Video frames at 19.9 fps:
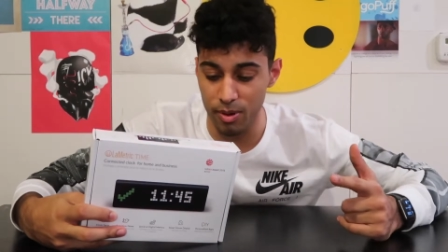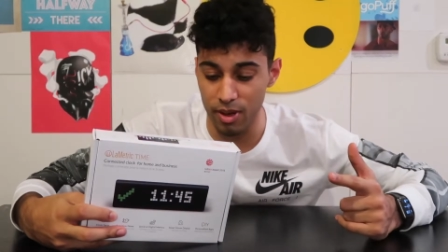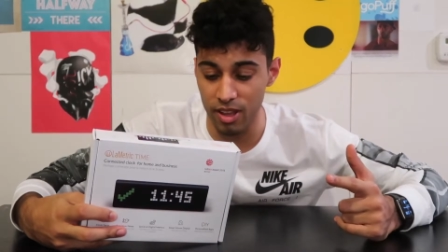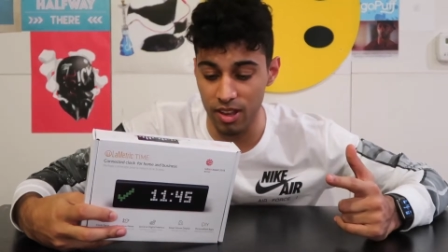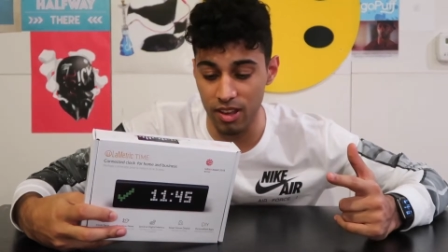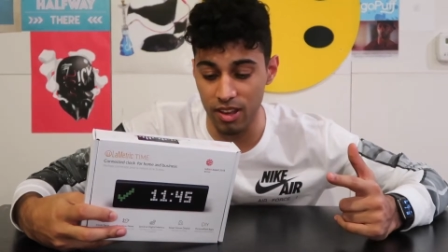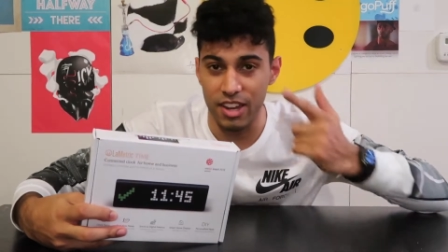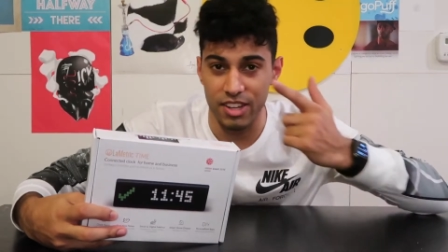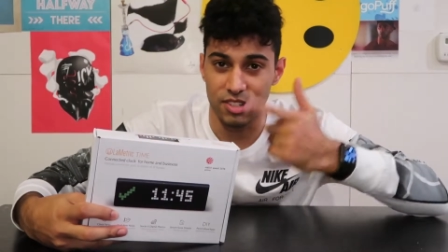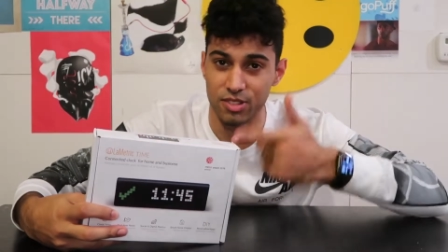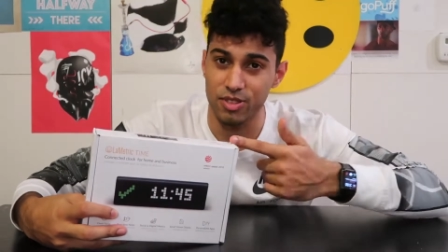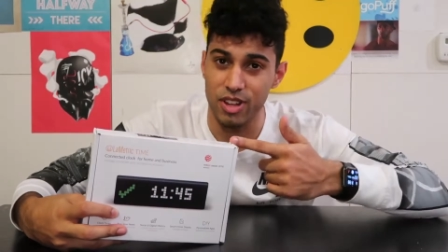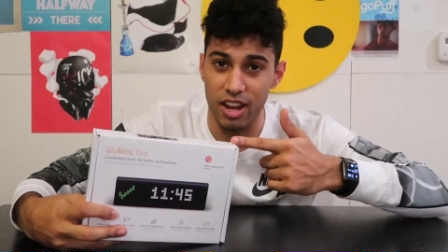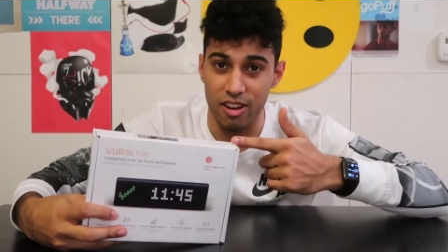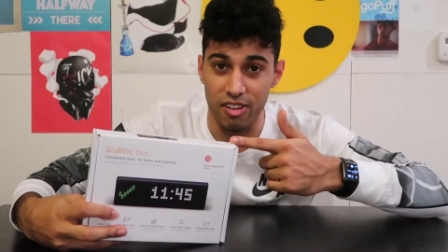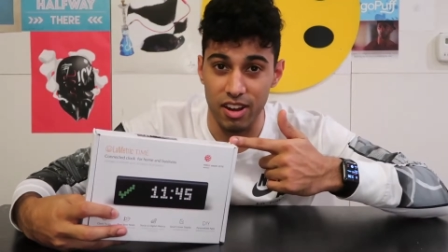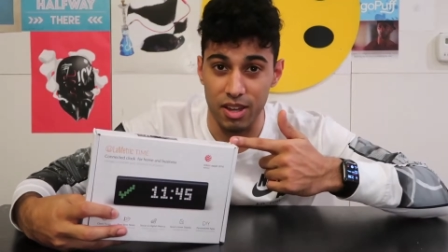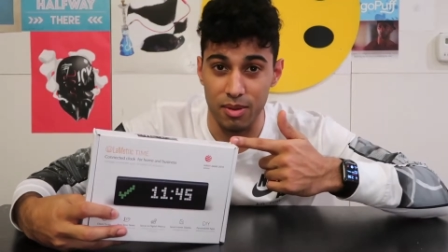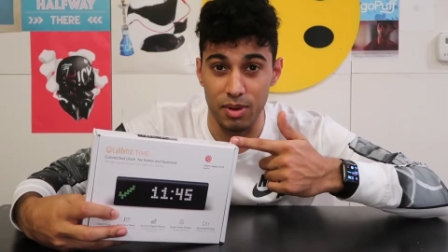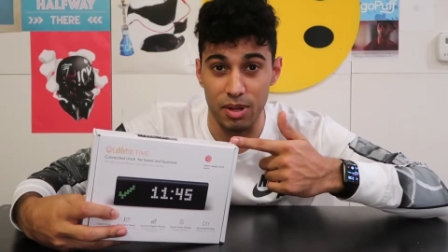But I do
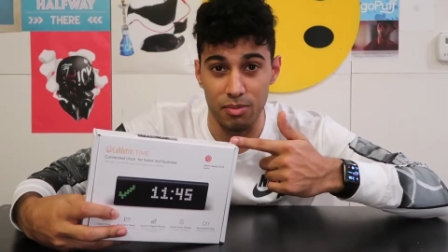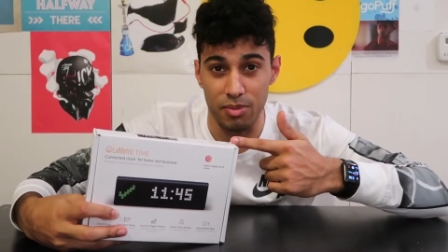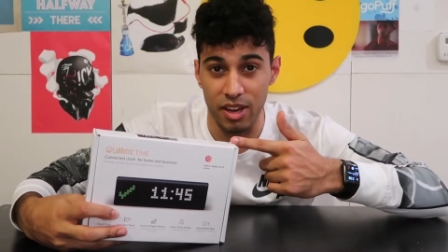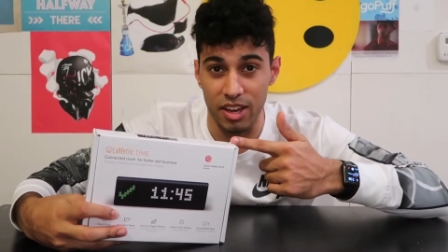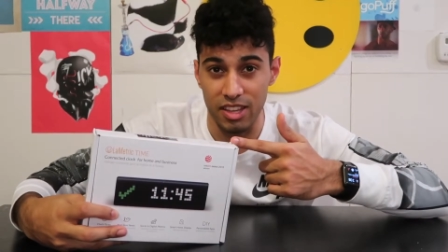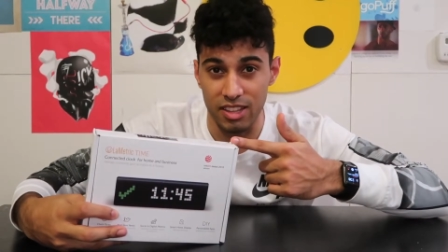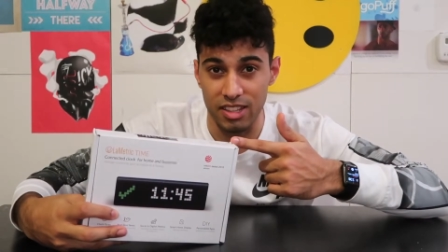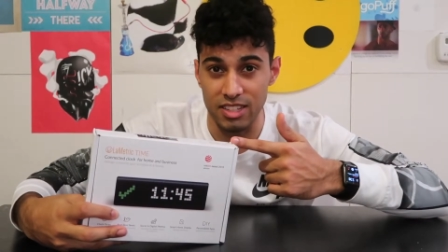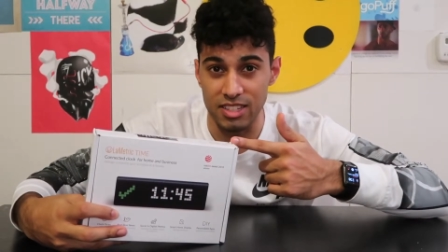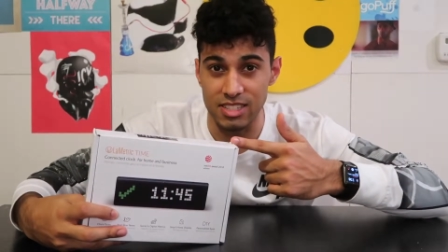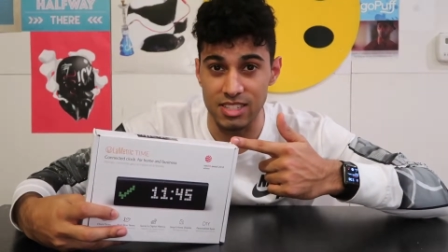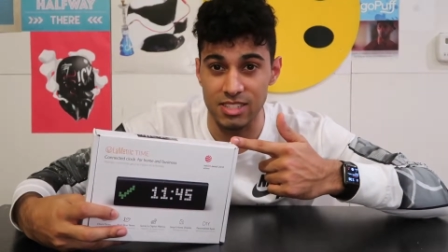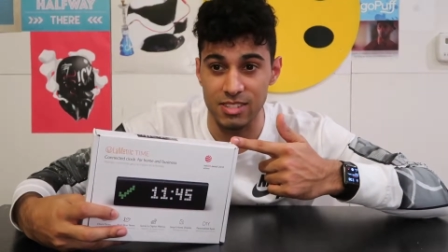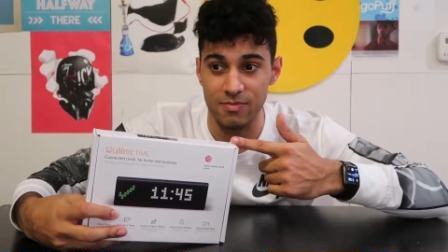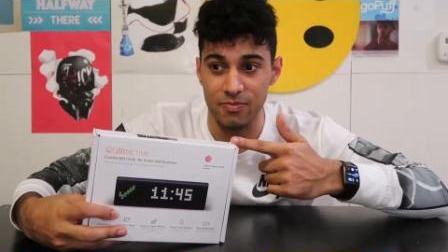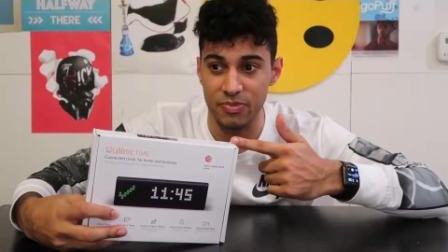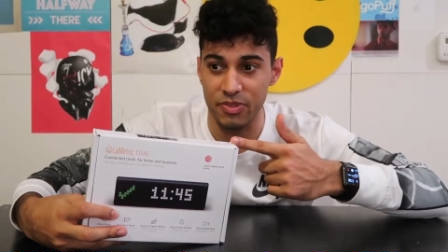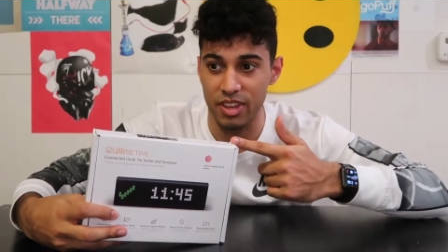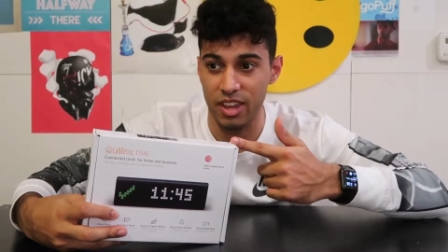not recommend buying this